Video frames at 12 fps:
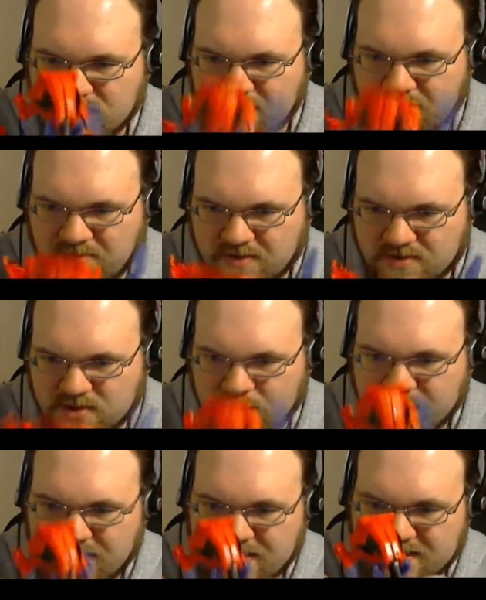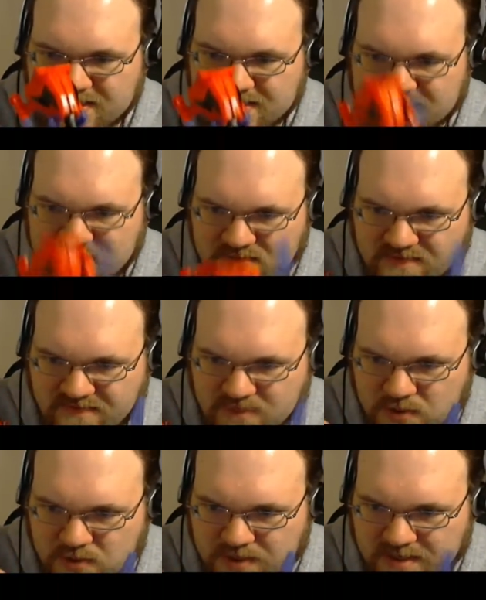ball joint, he's got a swivel
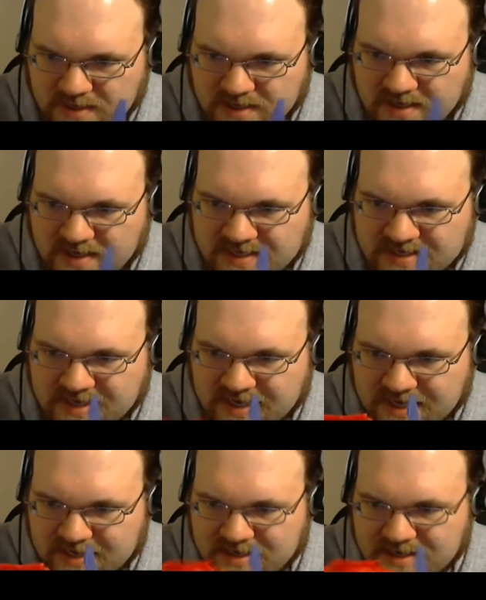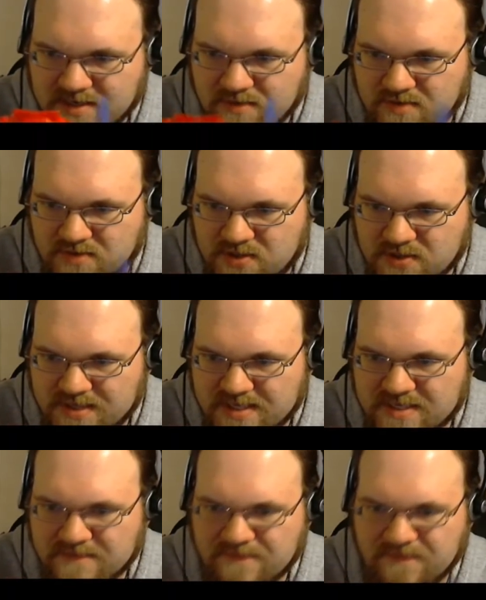joint, he's got an elbow
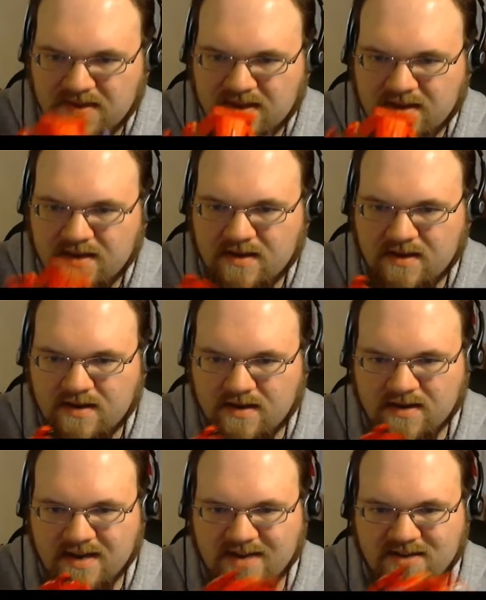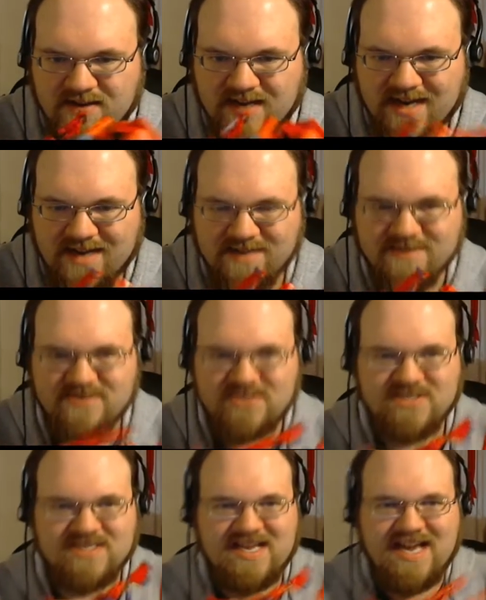joint, and you kind of
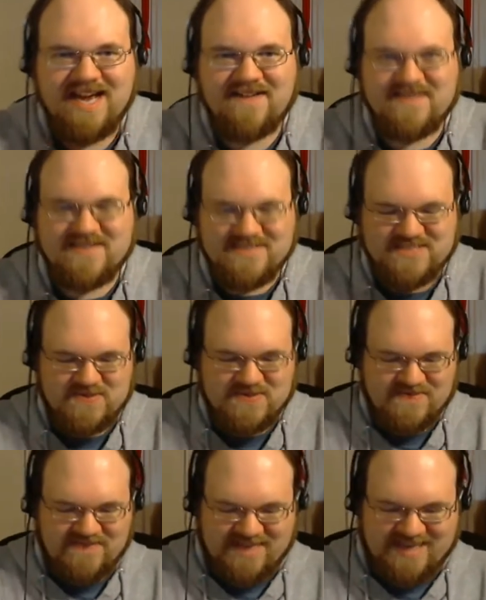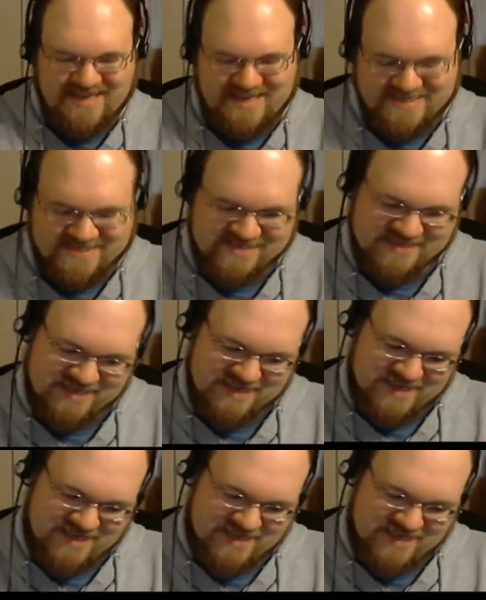just have to sort of guess.